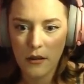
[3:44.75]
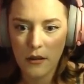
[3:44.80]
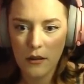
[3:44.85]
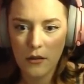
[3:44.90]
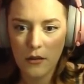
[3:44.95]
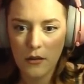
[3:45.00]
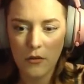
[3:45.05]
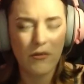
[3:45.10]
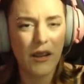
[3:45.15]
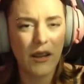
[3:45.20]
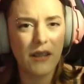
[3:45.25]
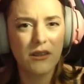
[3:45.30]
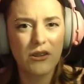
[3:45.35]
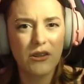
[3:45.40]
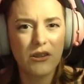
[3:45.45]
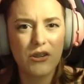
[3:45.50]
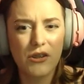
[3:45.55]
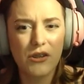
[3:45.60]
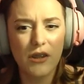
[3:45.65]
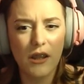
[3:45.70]
Not the
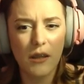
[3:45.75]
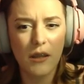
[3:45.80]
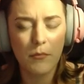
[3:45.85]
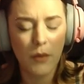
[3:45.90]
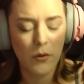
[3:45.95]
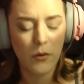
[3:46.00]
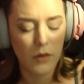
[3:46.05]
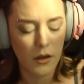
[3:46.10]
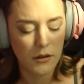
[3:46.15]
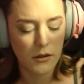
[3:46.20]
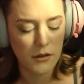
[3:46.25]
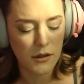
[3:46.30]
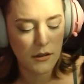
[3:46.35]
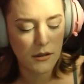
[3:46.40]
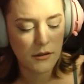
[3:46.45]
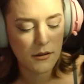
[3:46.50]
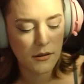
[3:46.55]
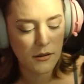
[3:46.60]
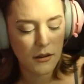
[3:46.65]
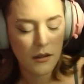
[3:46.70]
wrench, the bolt
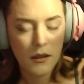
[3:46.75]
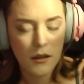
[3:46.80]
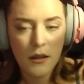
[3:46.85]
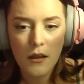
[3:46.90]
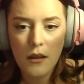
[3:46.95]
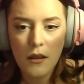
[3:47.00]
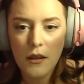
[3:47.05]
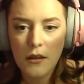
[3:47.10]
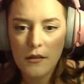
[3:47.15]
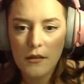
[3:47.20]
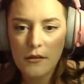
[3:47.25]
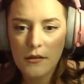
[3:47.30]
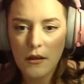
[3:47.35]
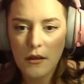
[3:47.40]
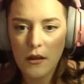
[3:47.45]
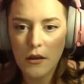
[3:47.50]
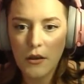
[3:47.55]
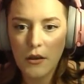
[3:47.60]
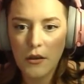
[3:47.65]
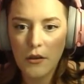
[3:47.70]
cutters.
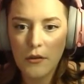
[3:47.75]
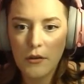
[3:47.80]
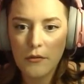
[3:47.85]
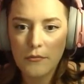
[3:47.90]
So...